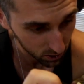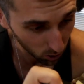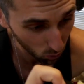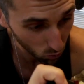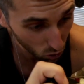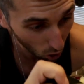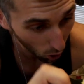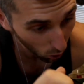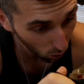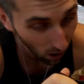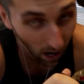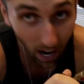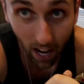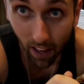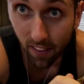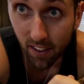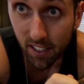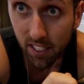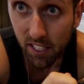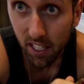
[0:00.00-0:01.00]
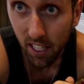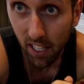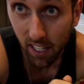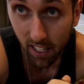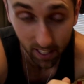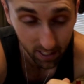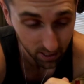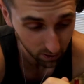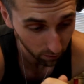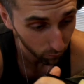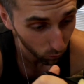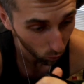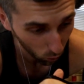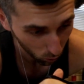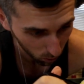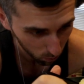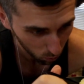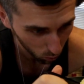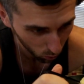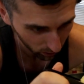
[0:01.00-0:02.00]
So no lie, this thing is a
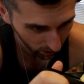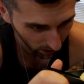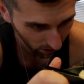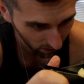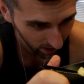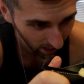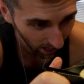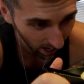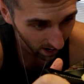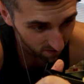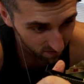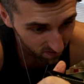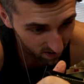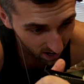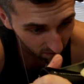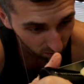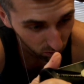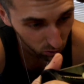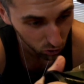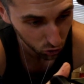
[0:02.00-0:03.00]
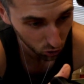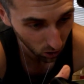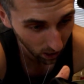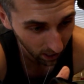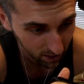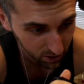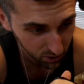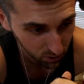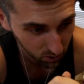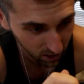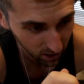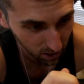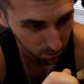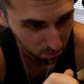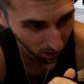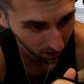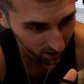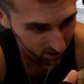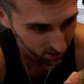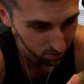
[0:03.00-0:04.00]
forearm workout. And I've never tried zucchini
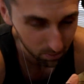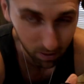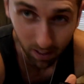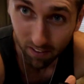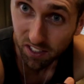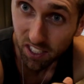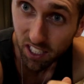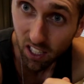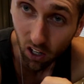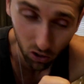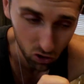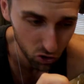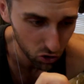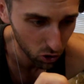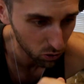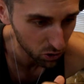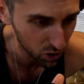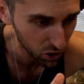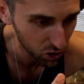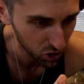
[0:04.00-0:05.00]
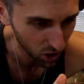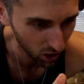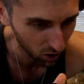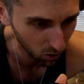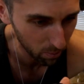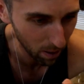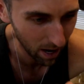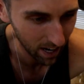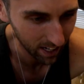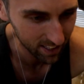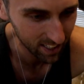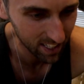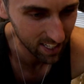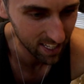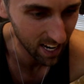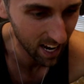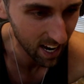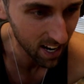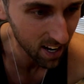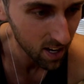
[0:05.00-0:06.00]
pasta, but I've seen it on Josie's channel back in the
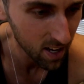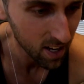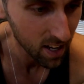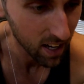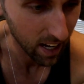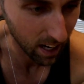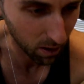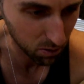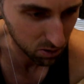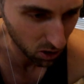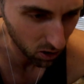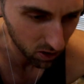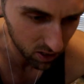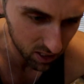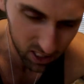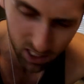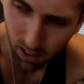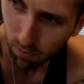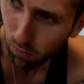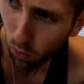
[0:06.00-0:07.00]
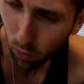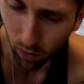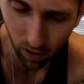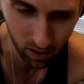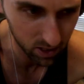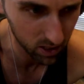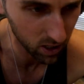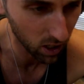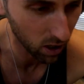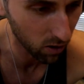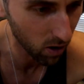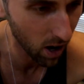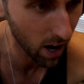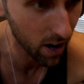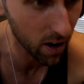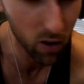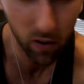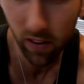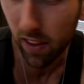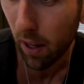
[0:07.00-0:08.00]
day. And I was talking to someone when I was in
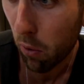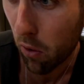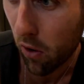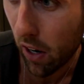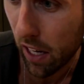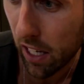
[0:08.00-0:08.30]
Colorado, and they were